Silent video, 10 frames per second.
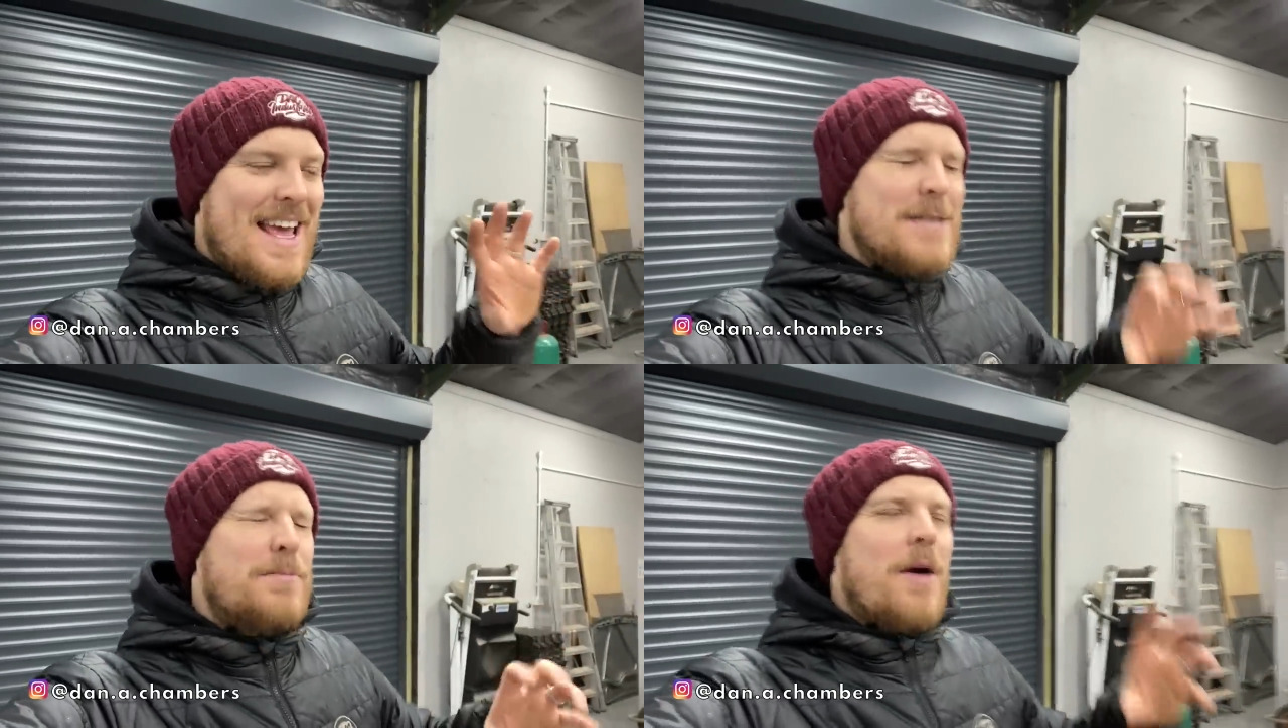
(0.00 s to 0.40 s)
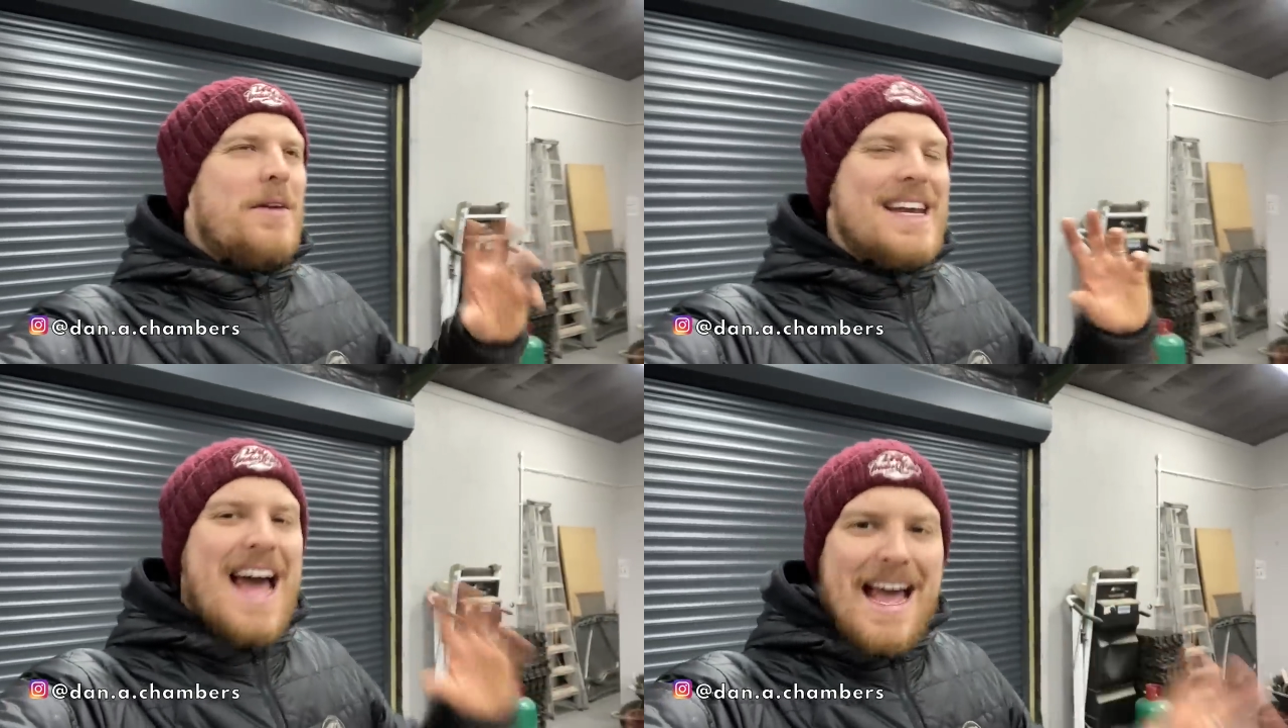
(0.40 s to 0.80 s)
it is blowing
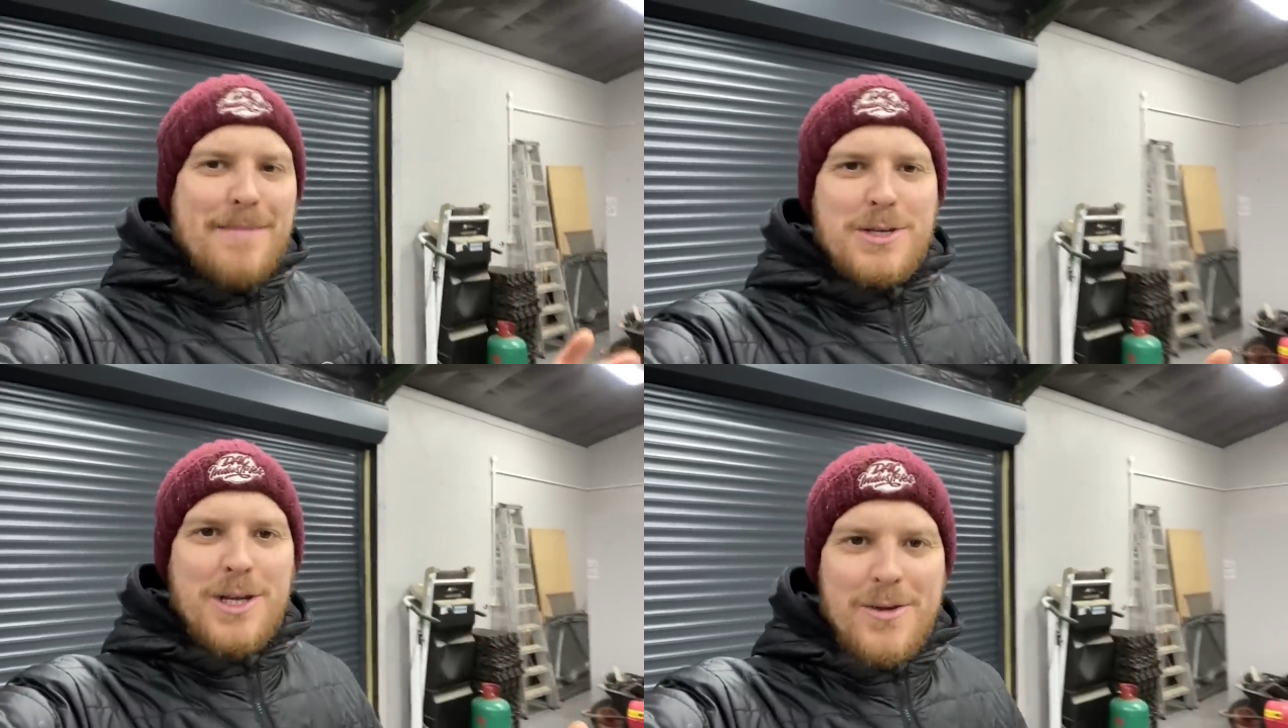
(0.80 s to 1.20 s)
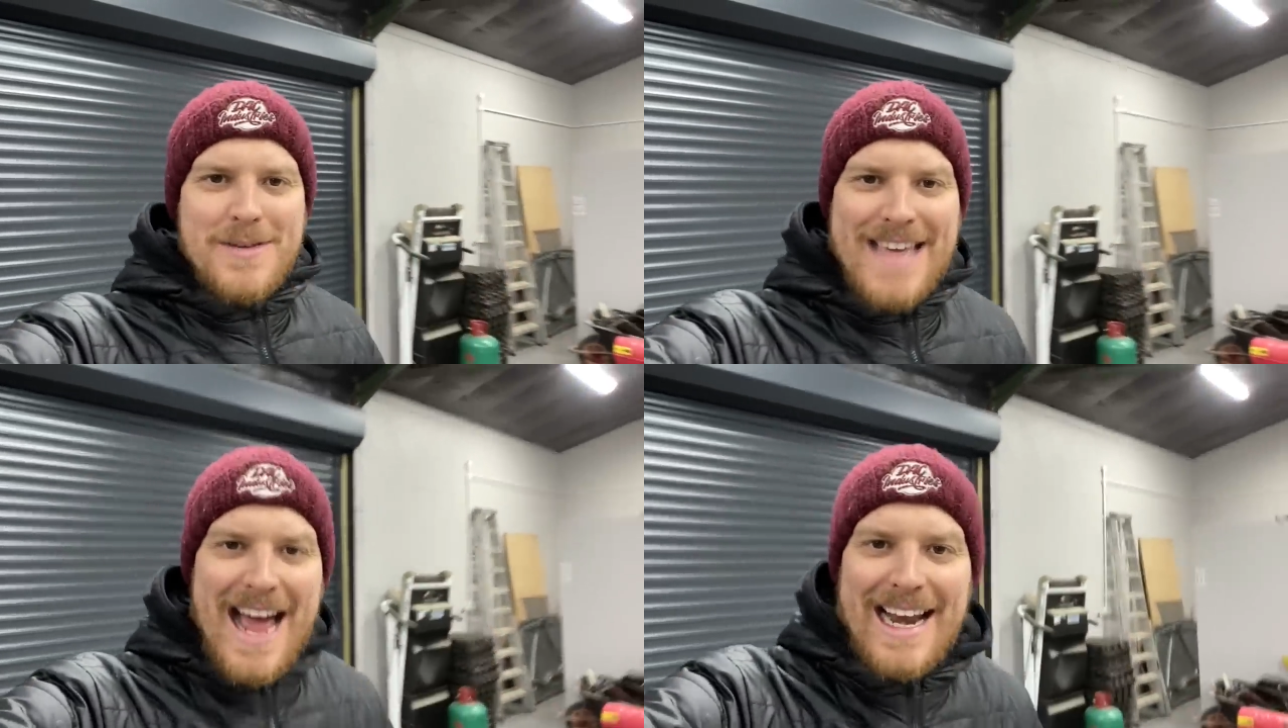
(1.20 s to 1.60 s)
an
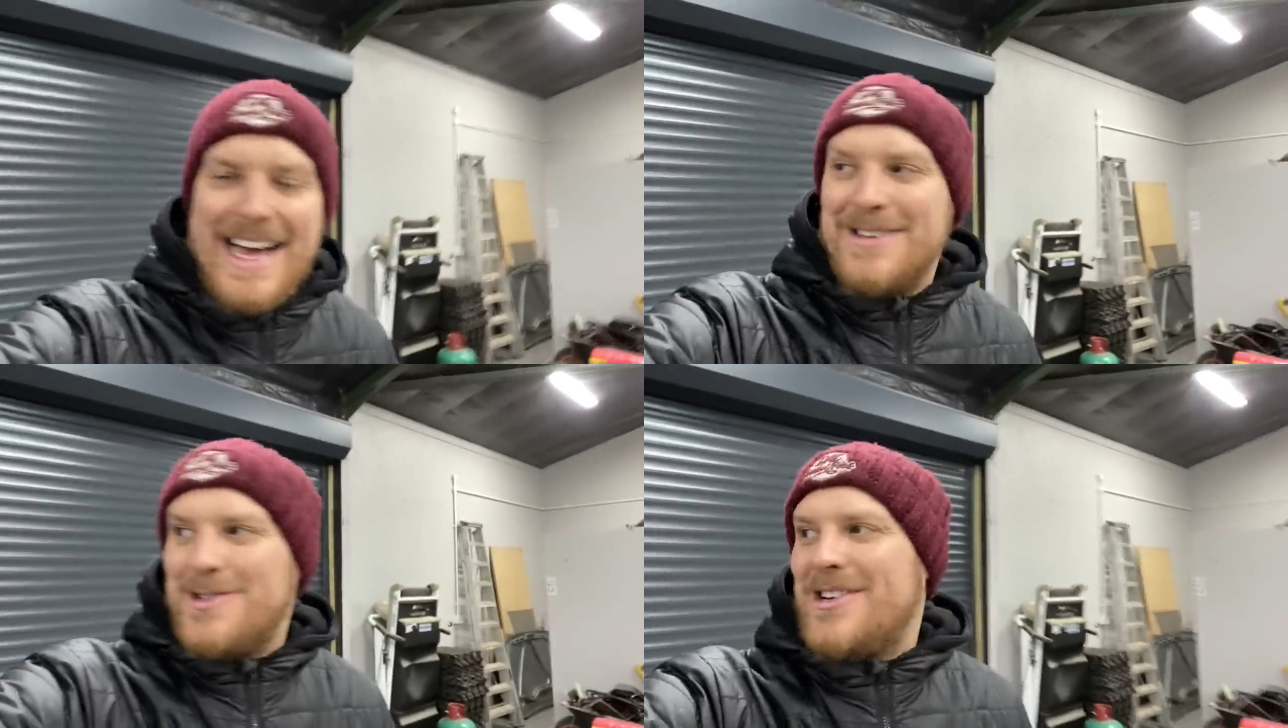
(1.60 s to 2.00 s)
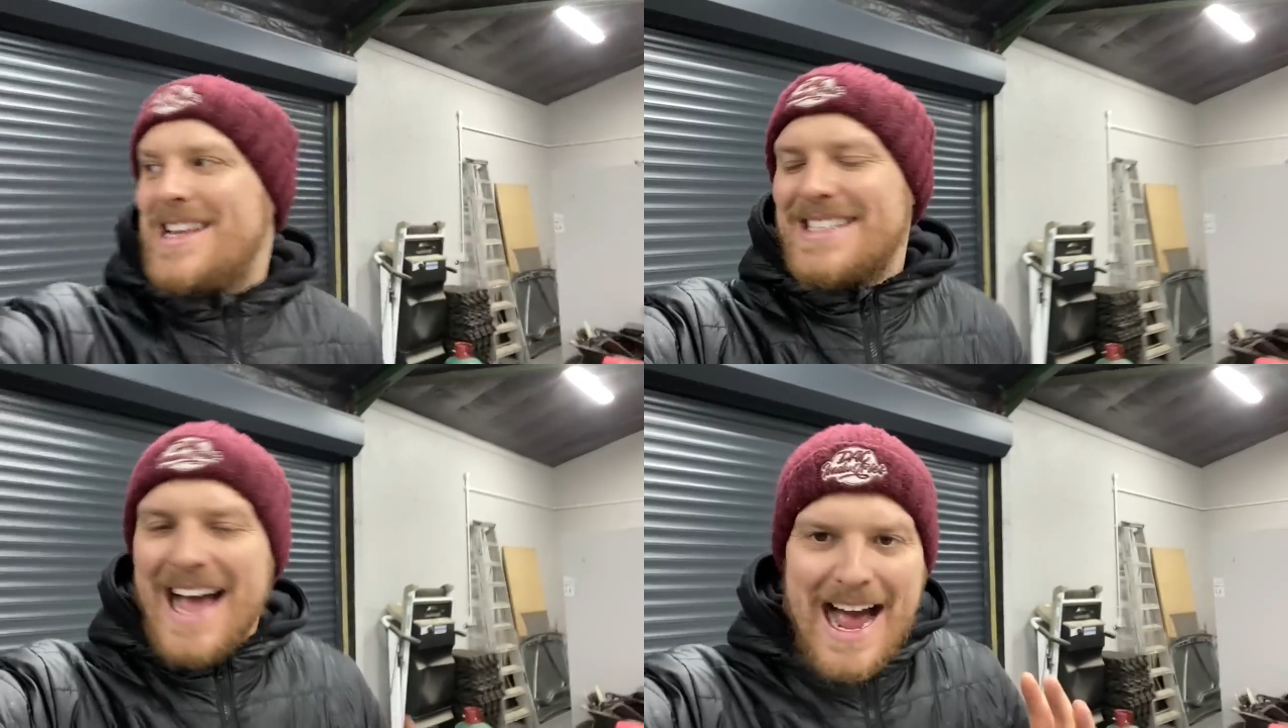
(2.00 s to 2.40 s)
absolute gale outside and
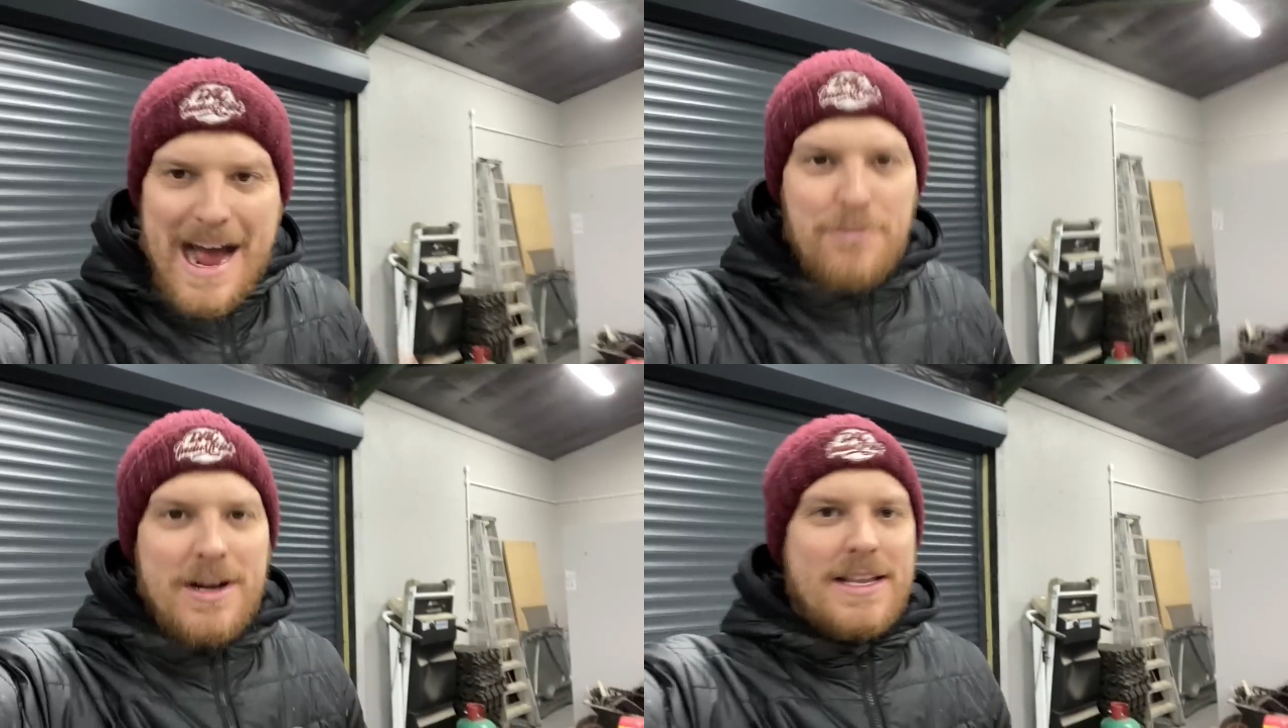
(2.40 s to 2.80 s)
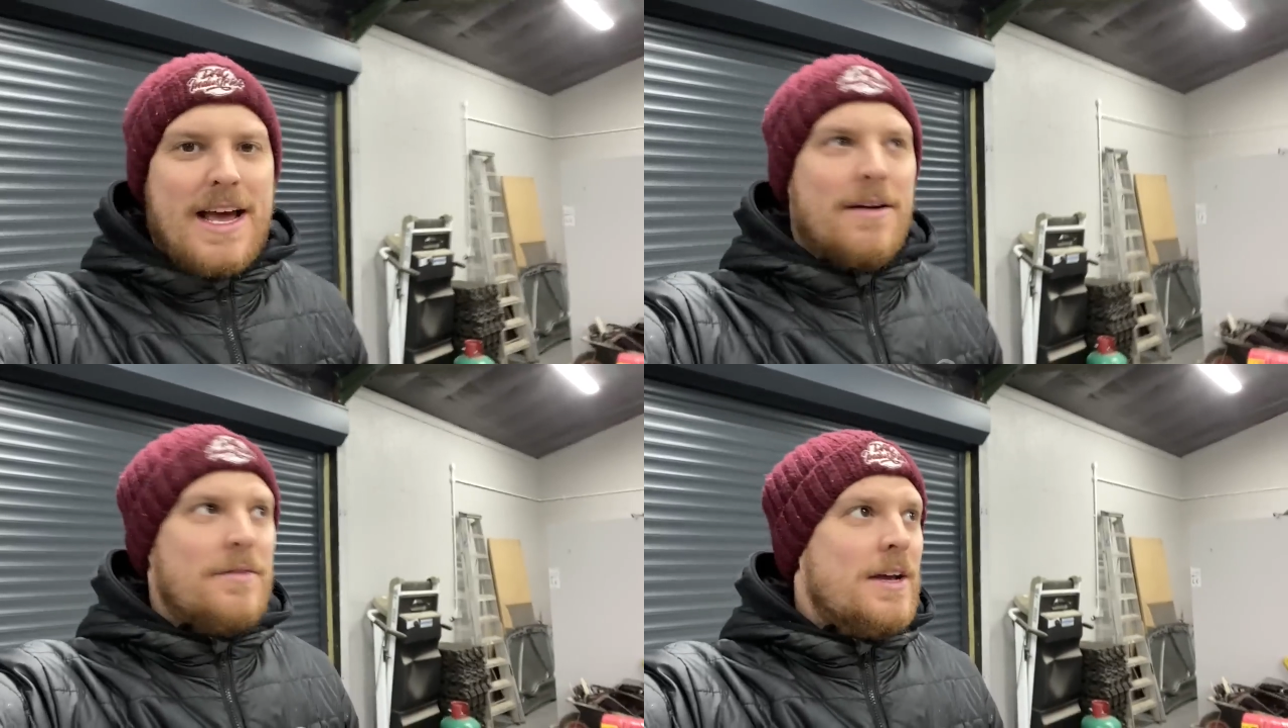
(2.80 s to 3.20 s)
it's hammering it
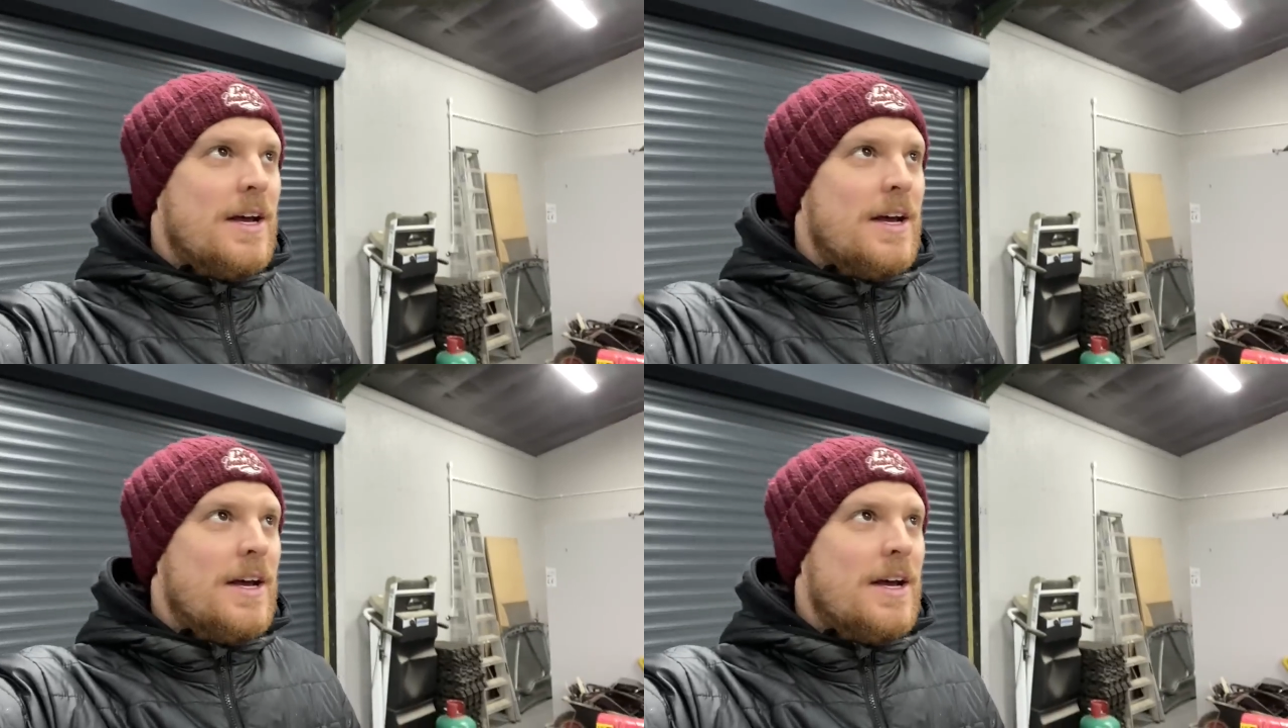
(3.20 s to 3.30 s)
down.